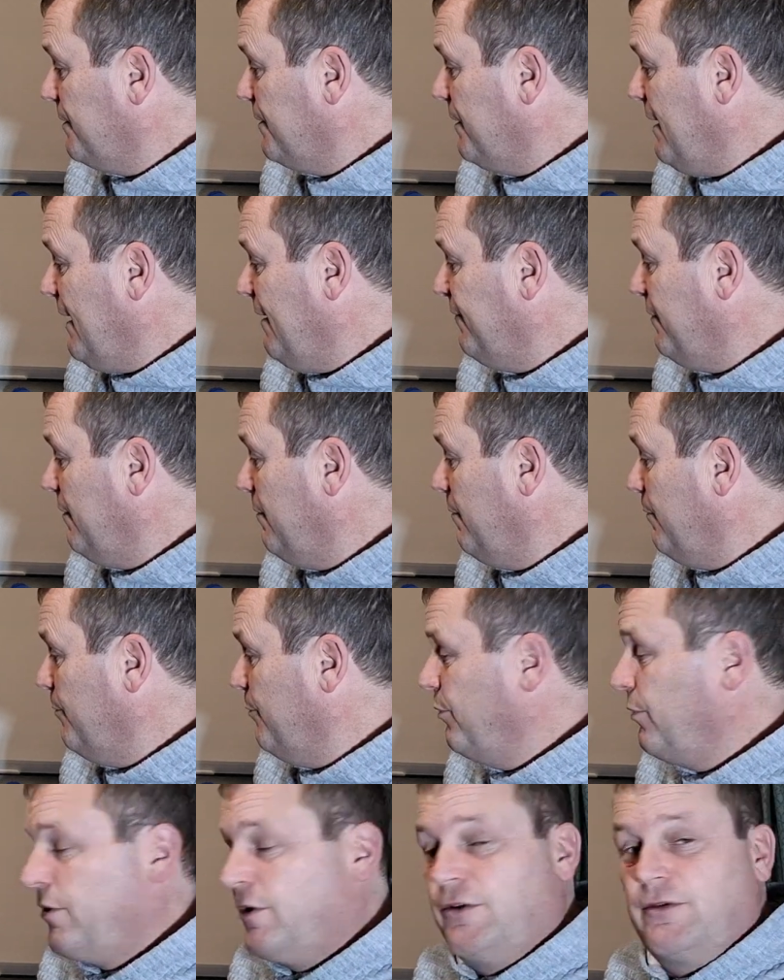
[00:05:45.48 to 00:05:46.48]
Leffe
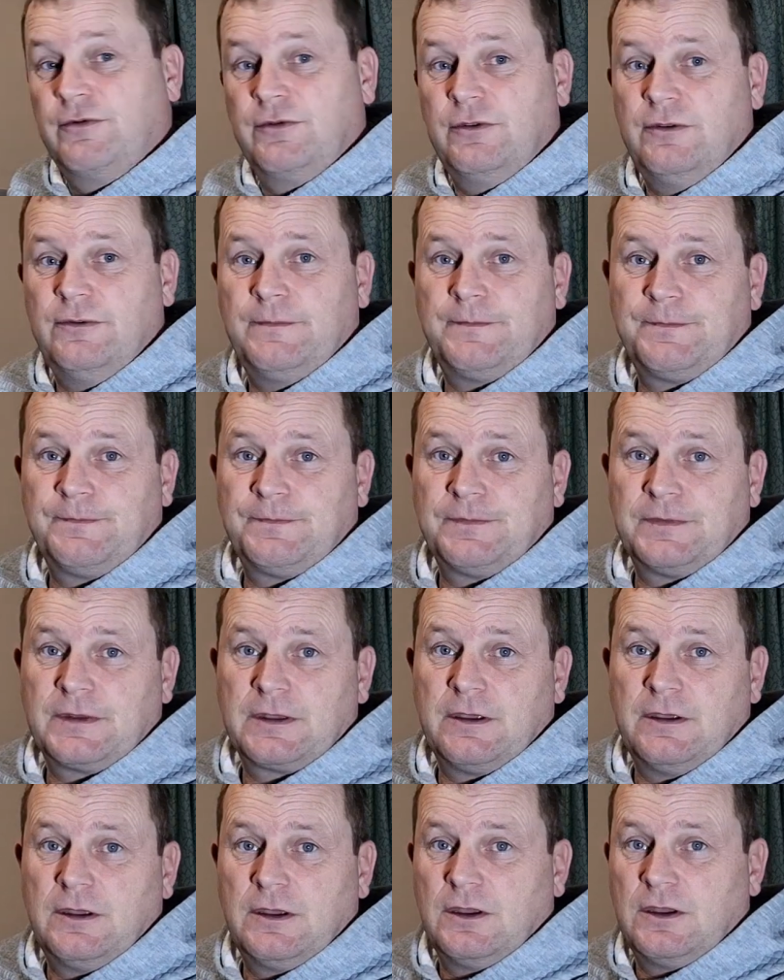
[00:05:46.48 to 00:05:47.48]
Brune,
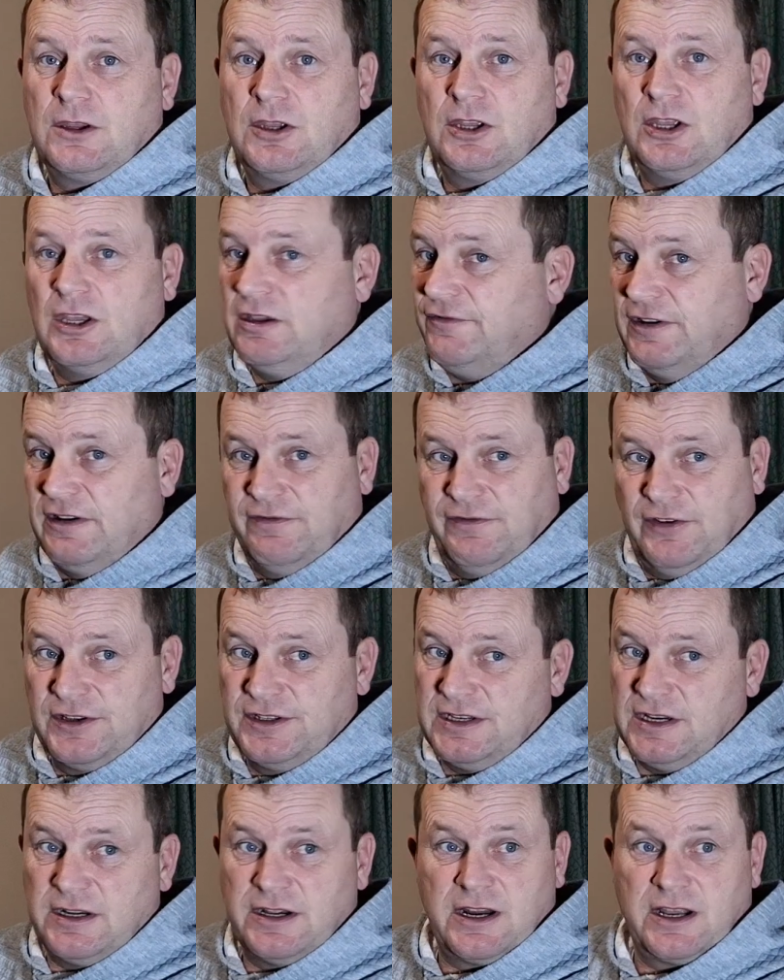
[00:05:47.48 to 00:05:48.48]
even if I
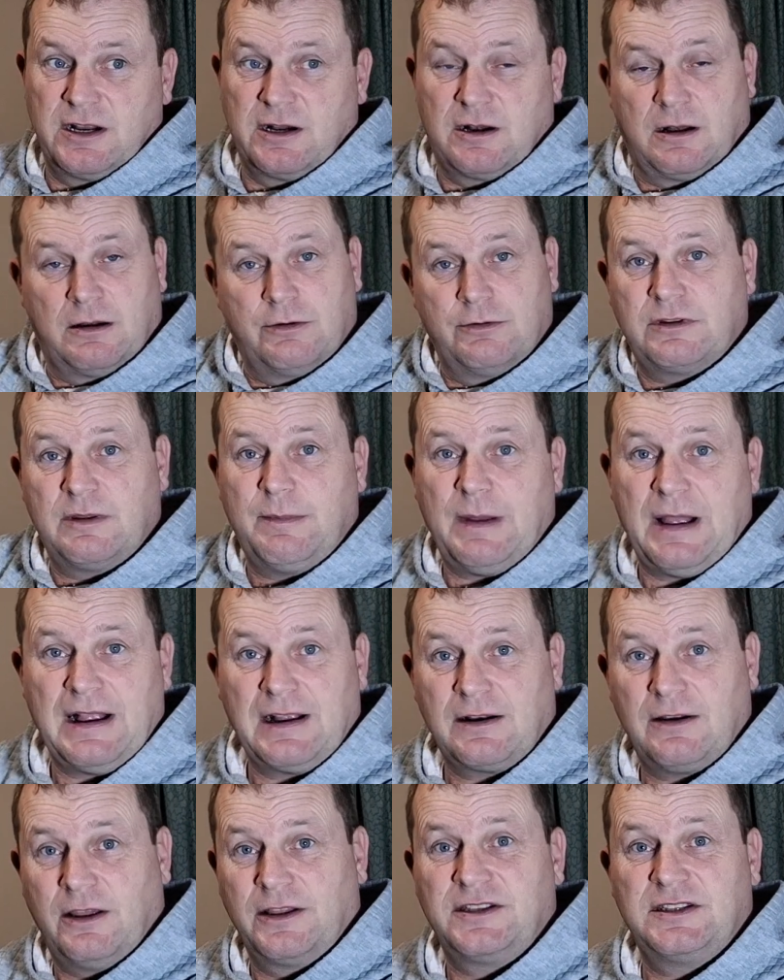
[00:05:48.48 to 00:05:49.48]
didn't include the
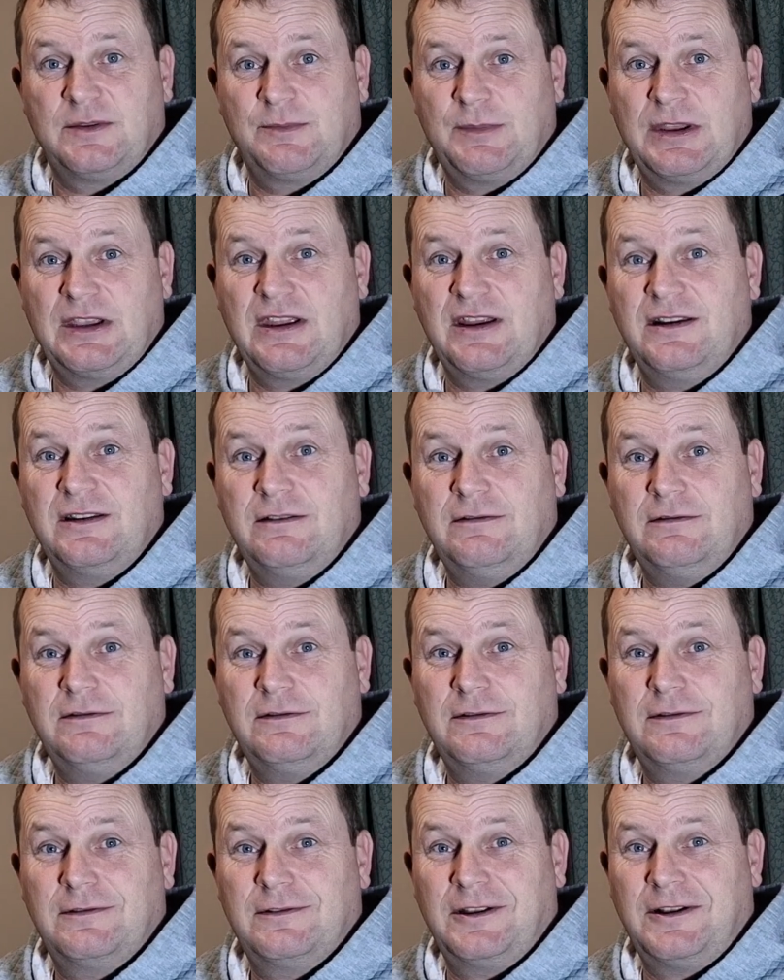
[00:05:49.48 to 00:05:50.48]
backlight to begin
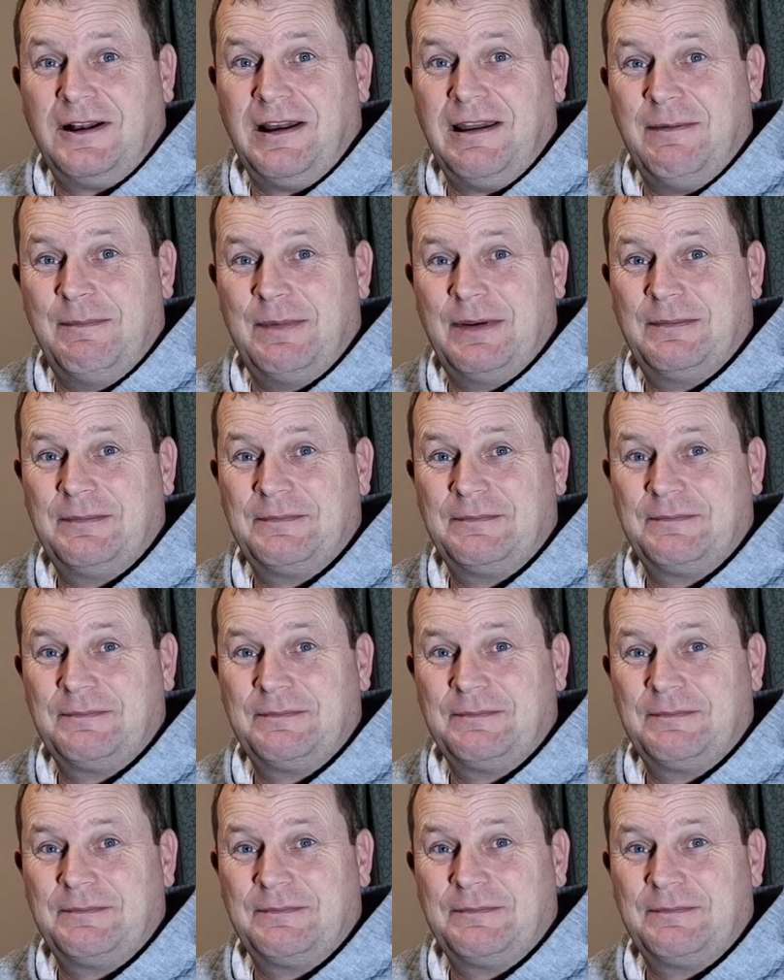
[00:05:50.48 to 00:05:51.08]
the clip.